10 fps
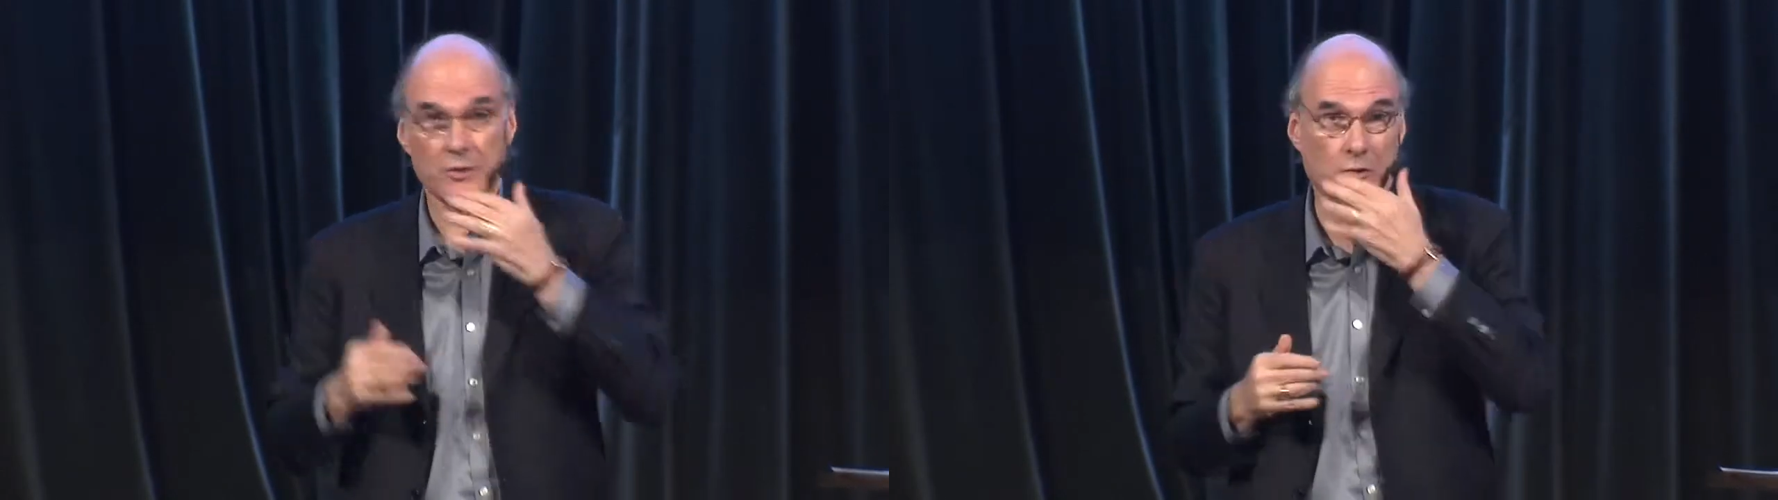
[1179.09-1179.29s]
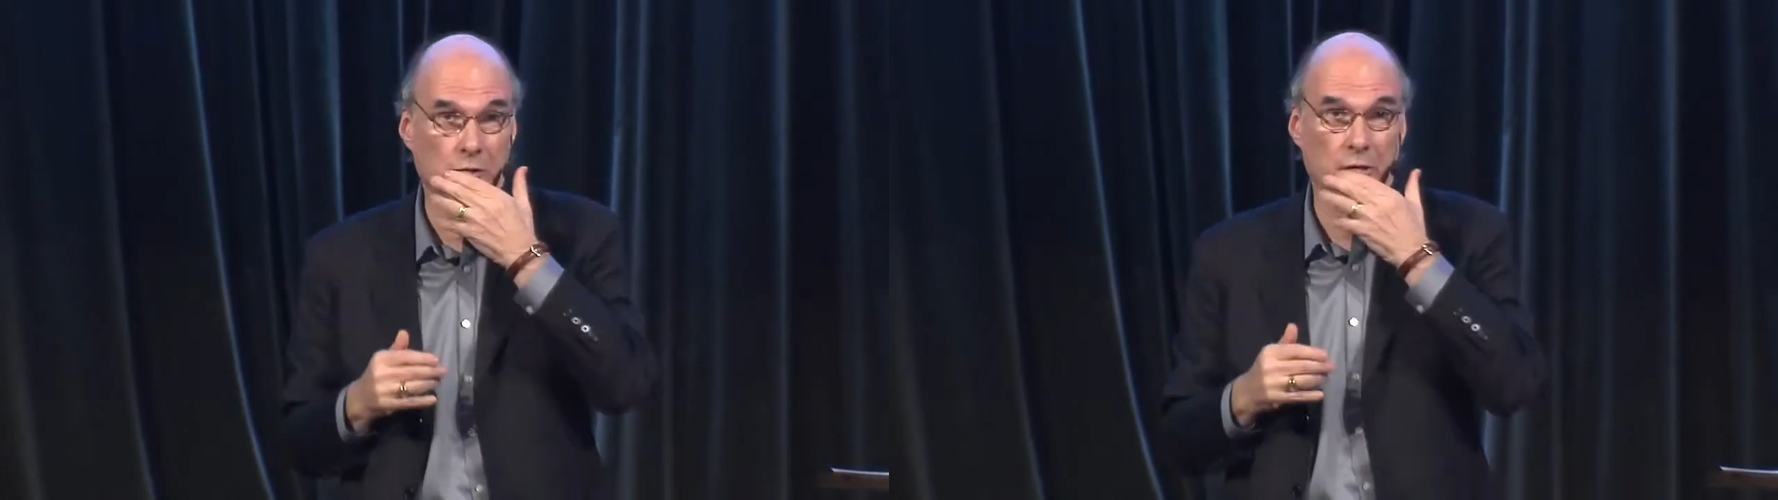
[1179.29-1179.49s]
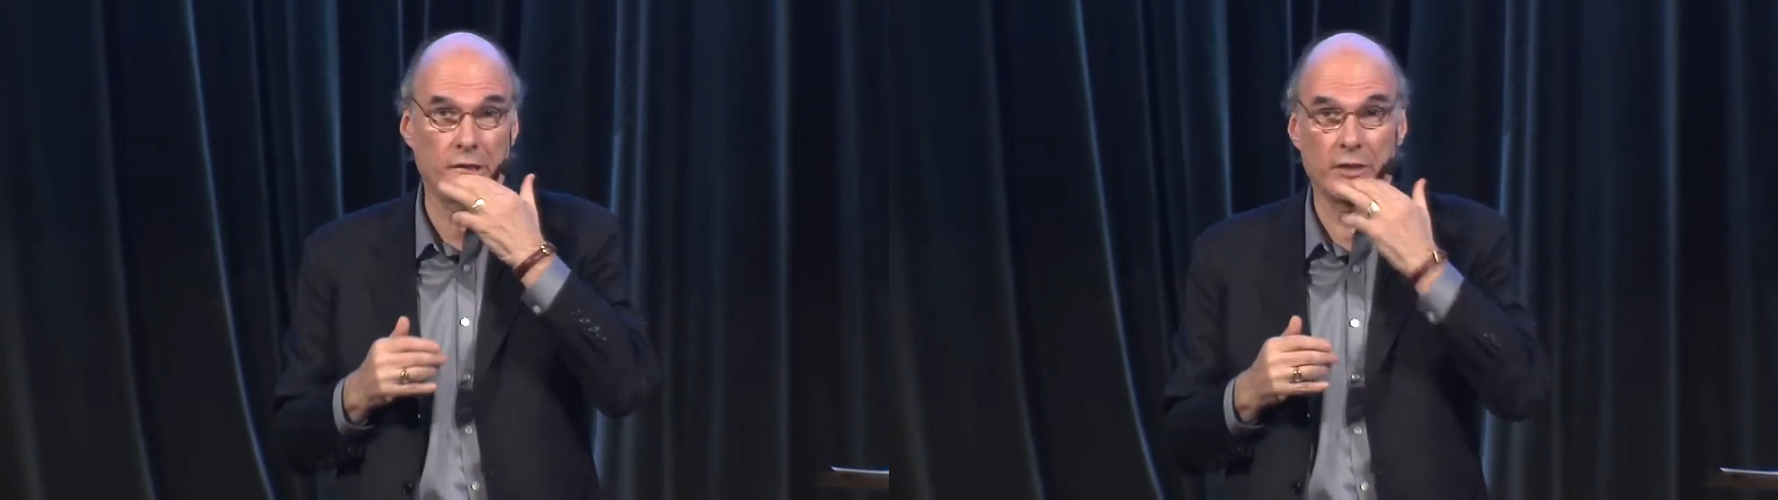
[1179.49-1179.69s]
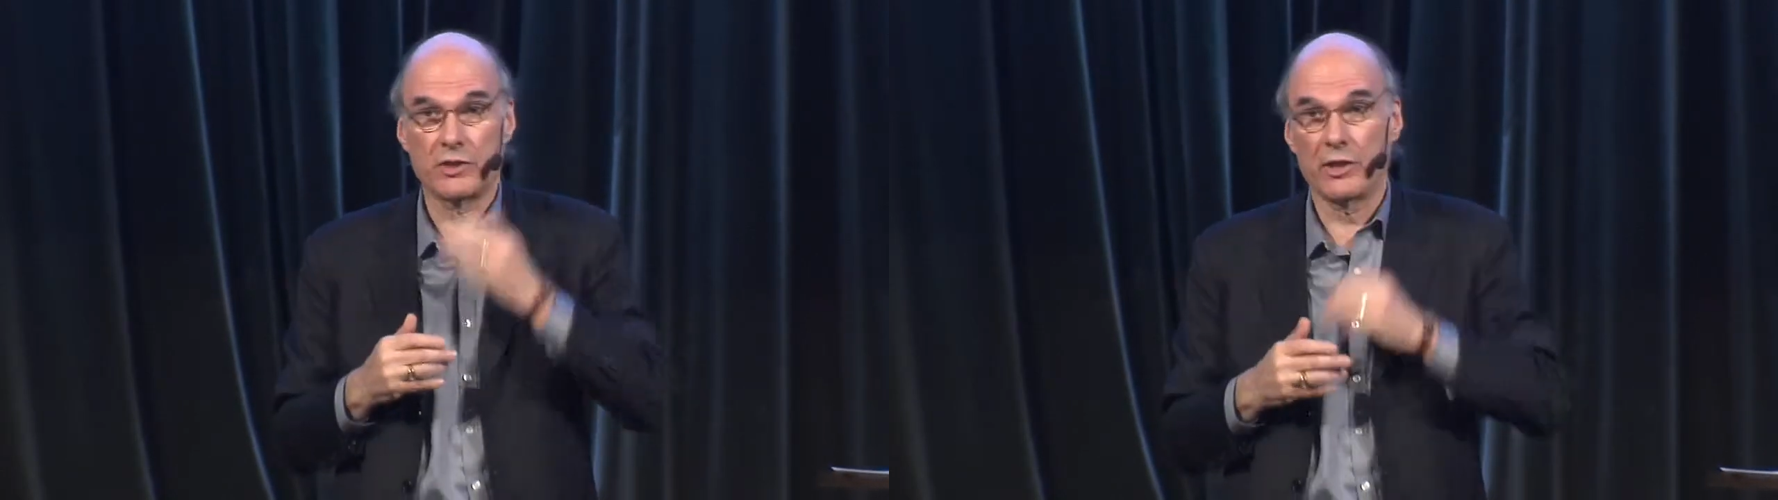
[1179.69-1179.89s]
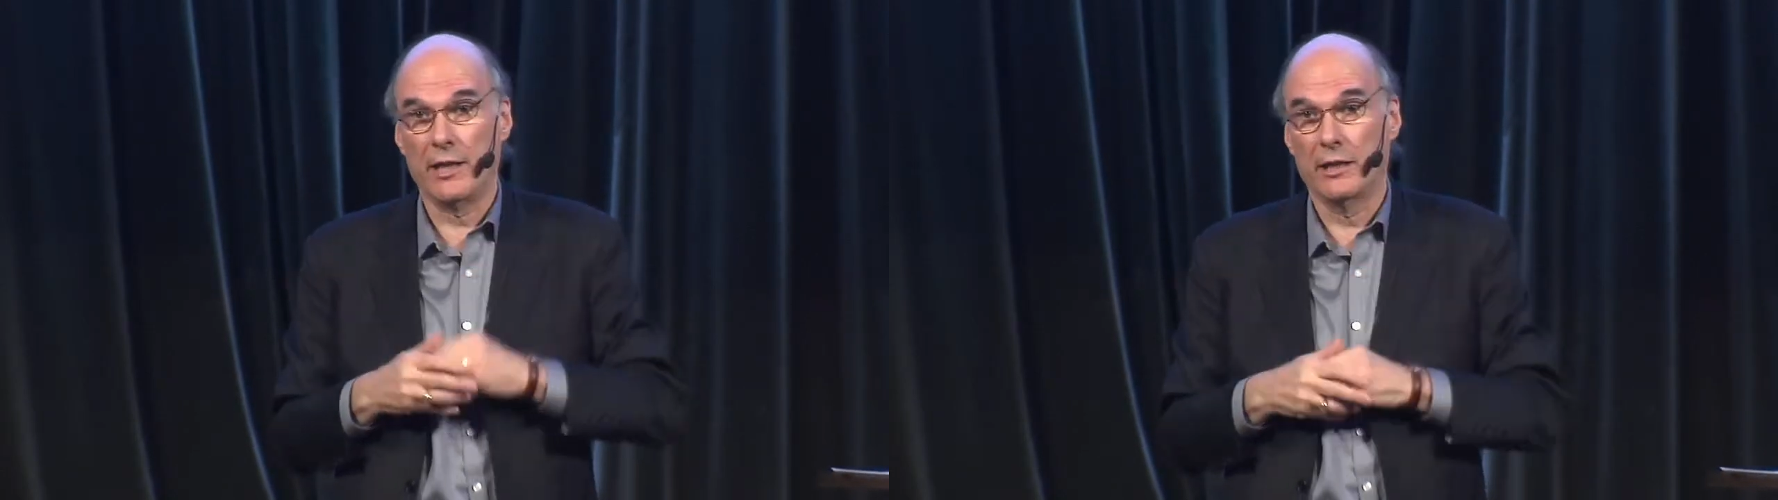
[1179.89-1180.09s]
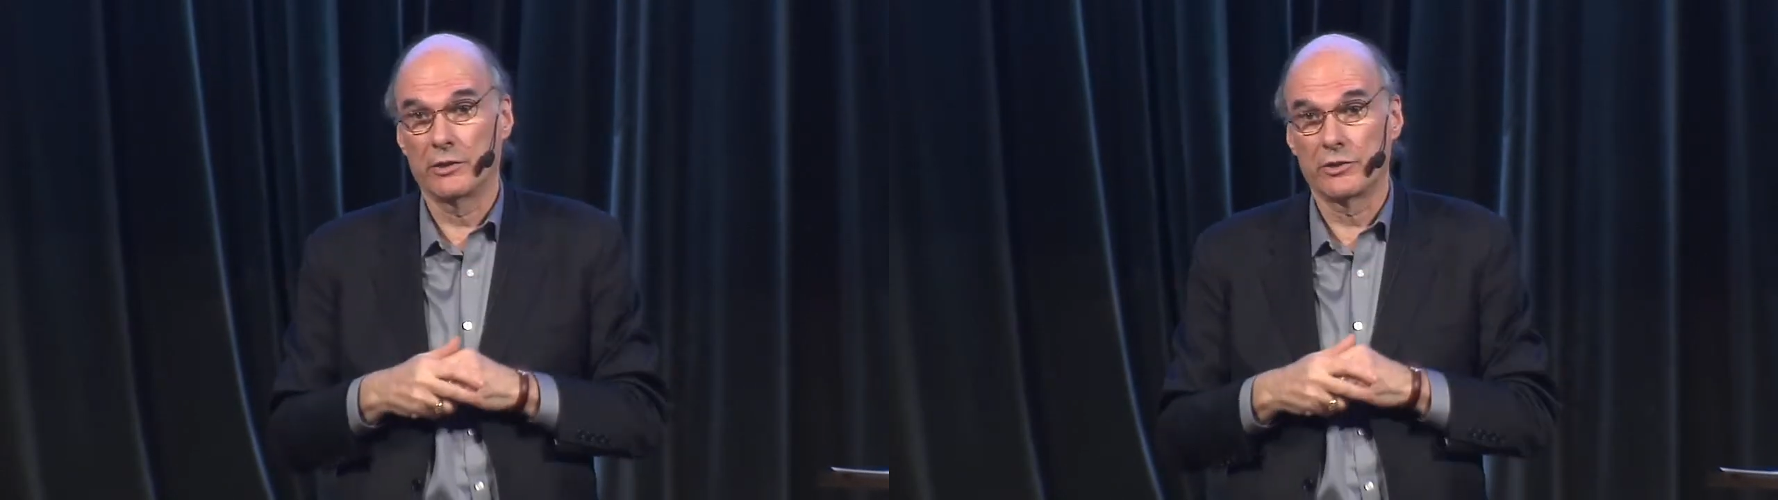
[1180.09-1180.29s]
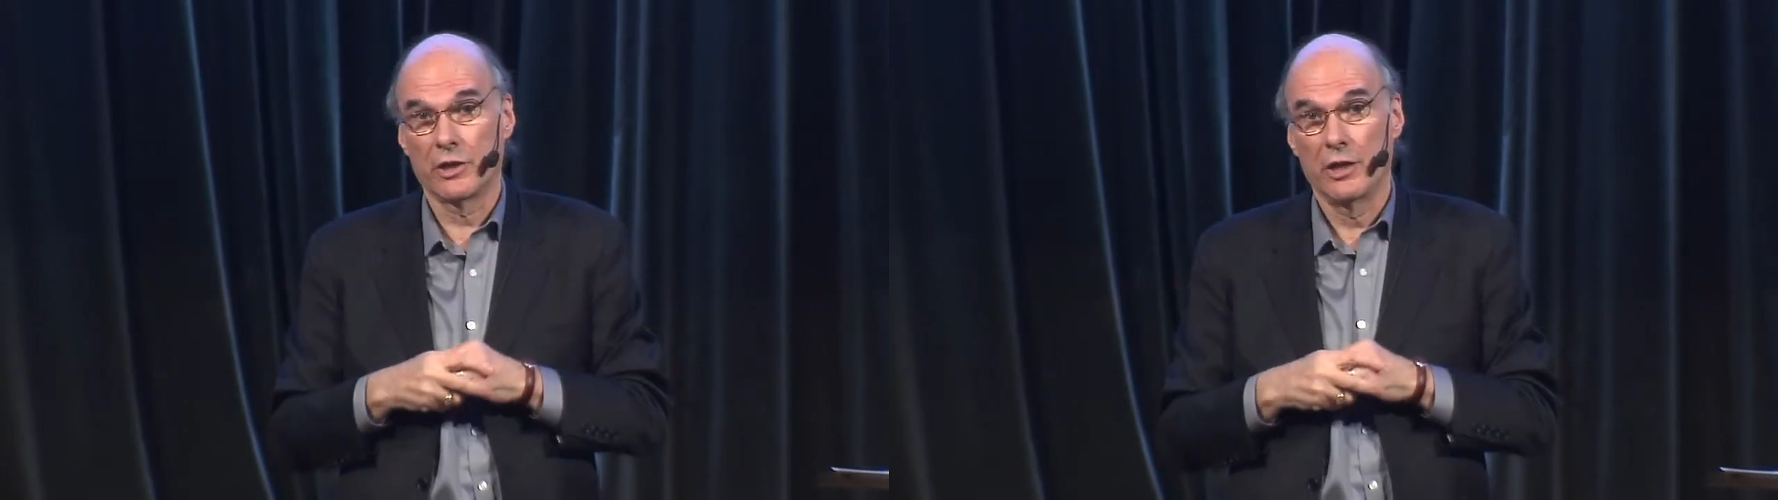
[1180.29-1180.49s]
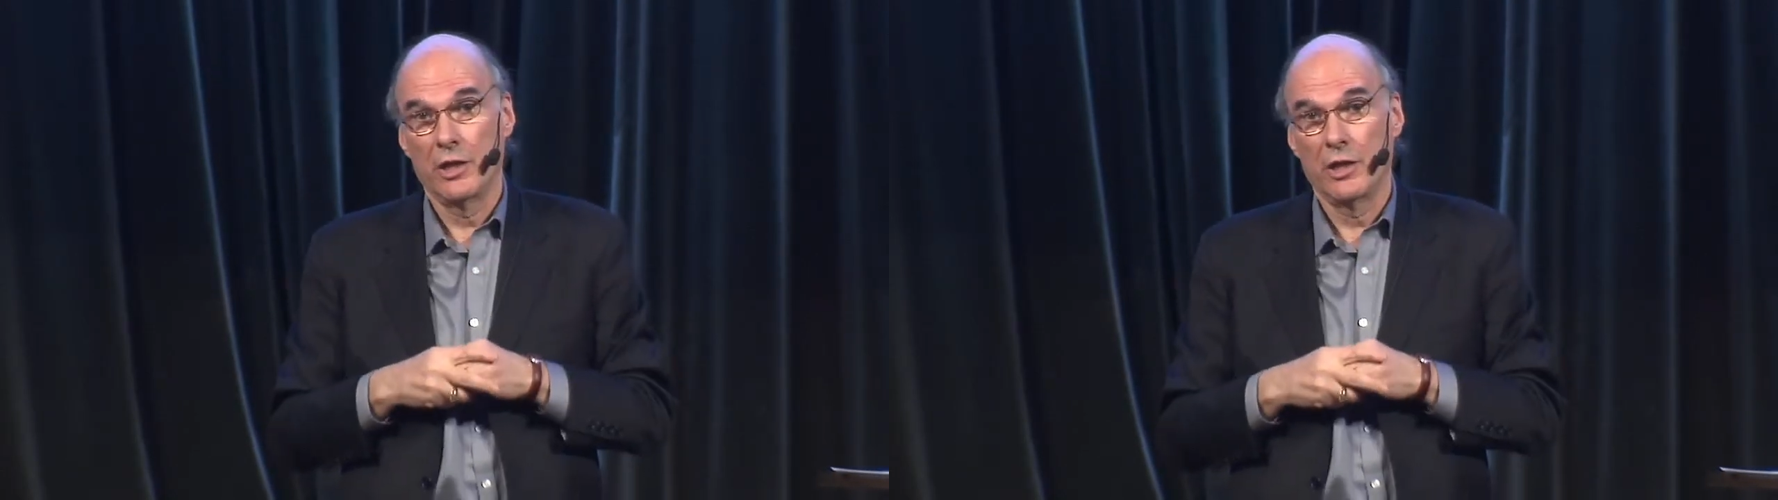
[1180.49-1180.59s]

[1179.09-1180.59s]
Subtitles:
certainly a challenge.